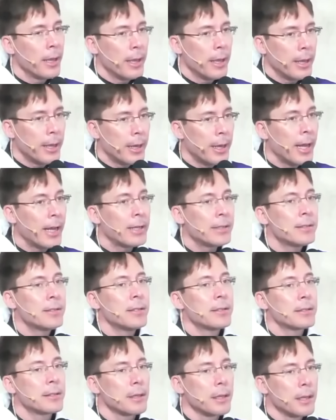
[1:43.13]
it has
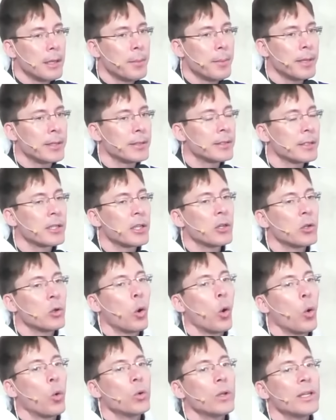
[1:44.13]
its limits. It can
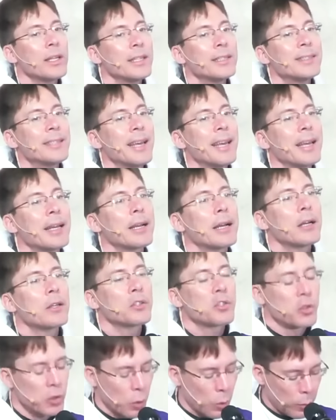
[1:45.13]
only take us
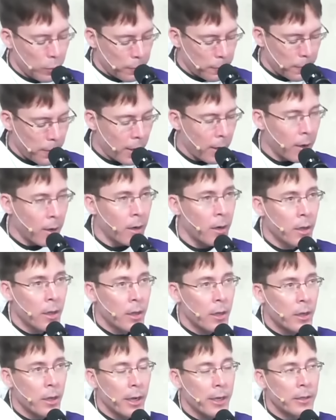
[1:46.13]
so far.
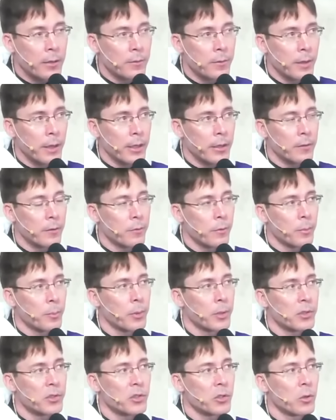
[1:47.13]
Kind of like if a
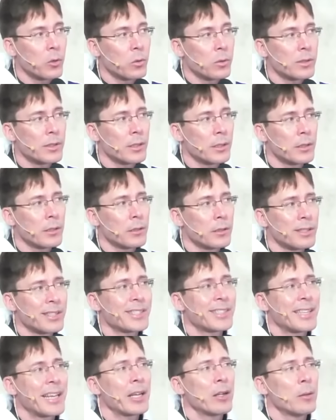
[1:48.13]
person owns a little
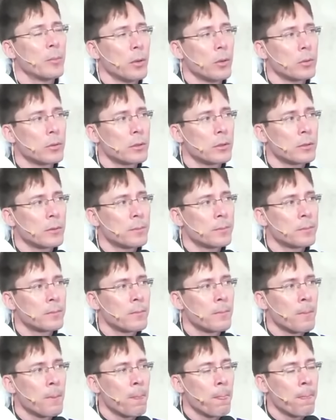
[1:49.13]
sailboat.
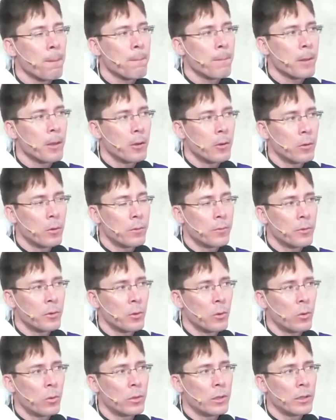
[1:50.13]
You know, if you
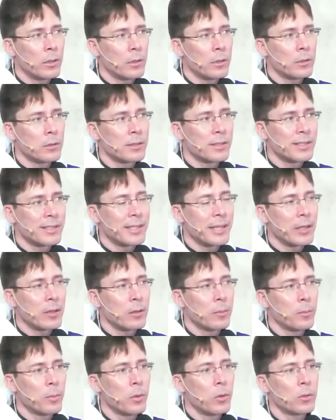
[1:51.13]
own a little
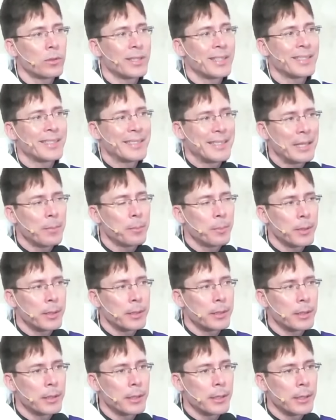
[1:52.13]
sailboat,
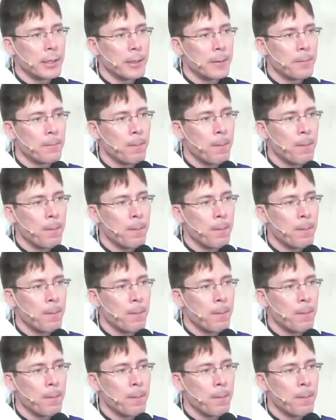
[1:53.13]
typically